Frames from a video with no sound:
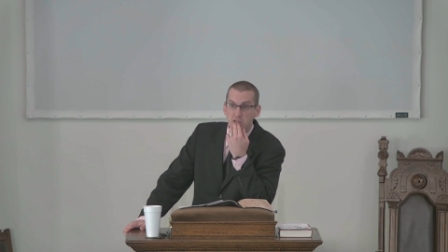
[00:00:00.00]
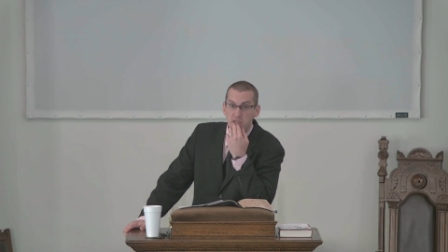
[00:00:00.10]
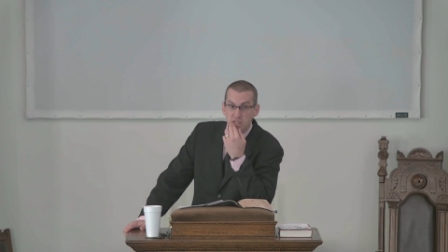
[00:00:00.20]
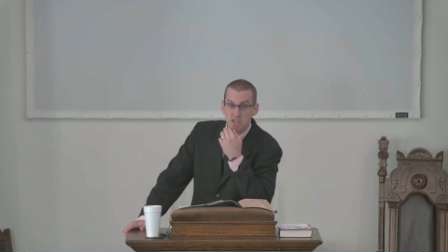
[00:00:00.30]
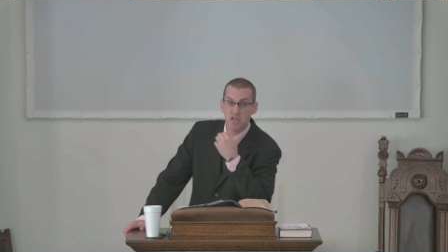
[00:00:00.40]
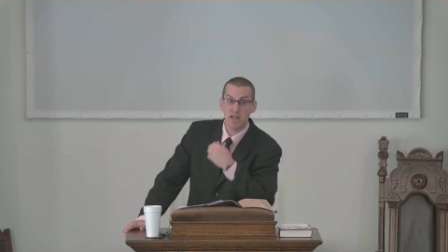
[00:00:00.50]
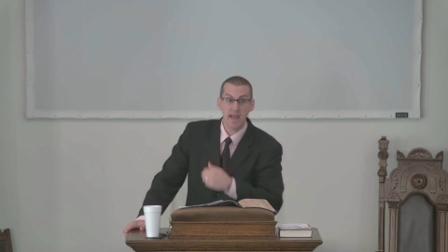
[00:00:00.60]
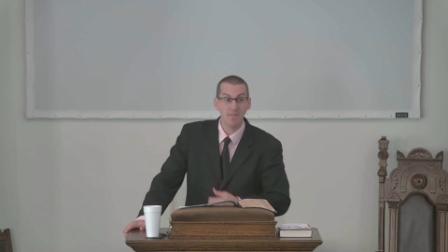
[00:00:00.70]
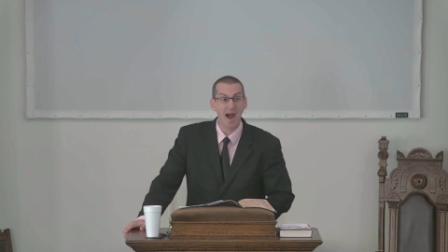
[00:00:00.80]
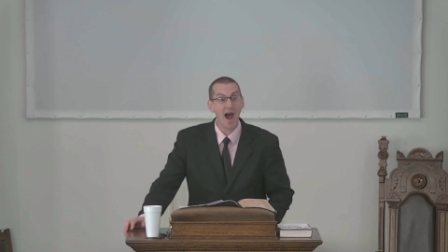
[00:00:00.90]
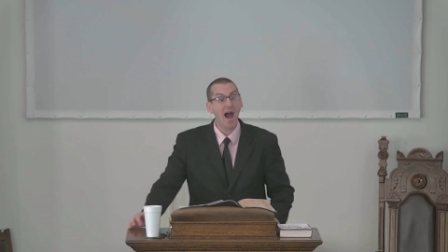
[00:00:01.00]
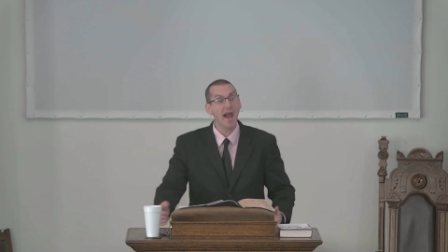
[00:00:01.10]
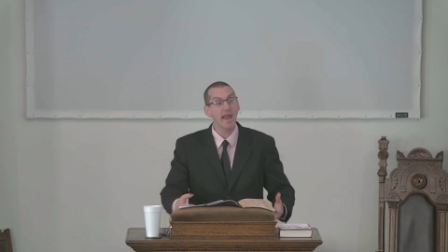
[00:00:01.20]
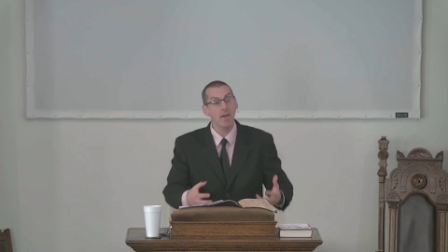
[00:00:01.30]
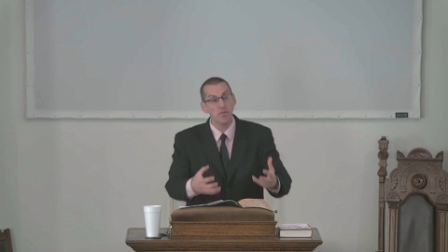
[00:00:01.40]
Jesus claimed,
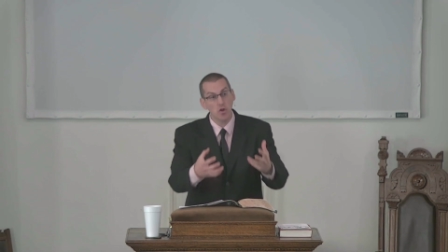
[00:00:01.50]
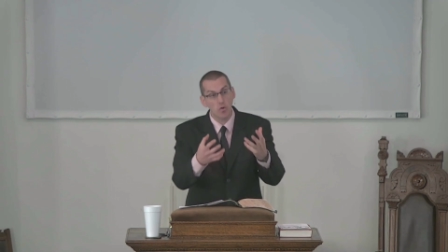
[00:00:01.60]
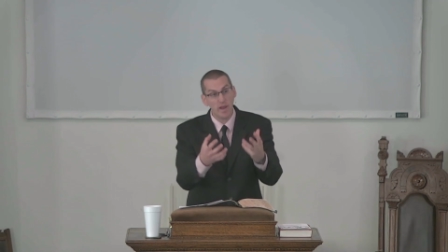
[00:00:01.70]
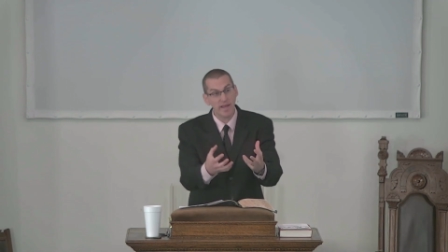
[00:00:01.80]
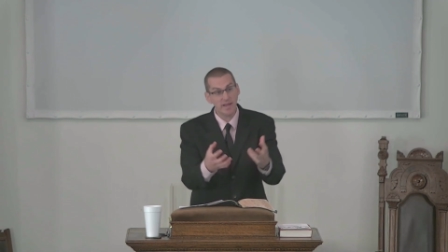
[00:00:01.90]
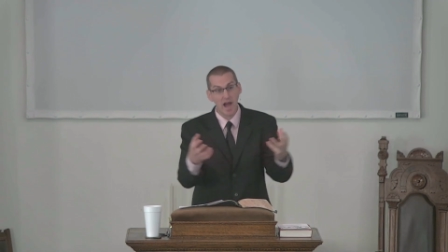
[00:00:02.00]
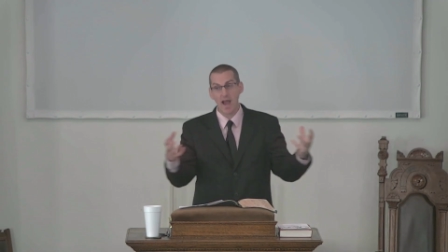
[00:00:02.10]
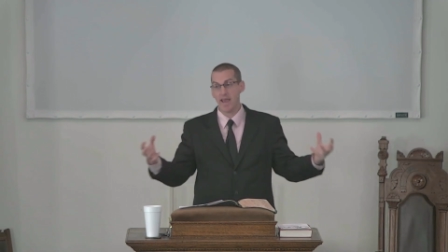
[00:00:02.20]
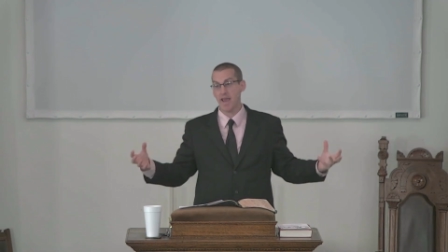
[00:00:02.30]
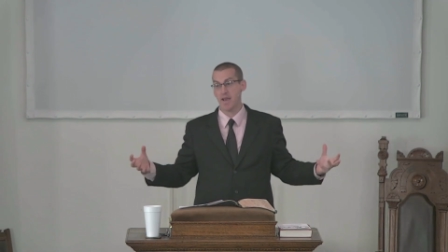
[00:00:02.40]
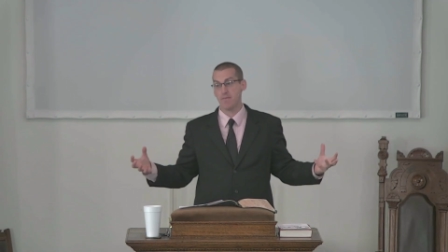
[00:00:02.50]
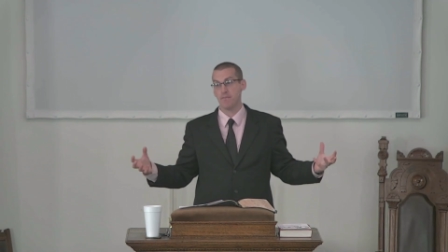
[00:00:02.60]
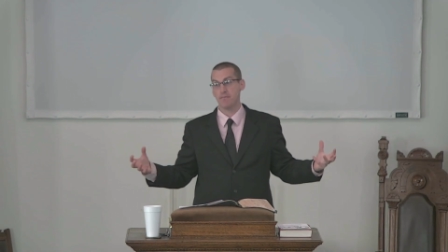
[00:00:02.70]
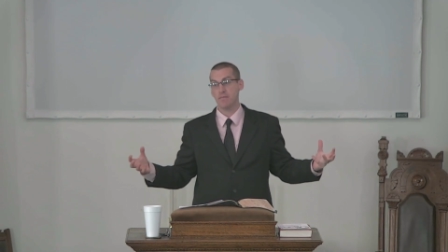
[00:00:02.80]
I am the great I am.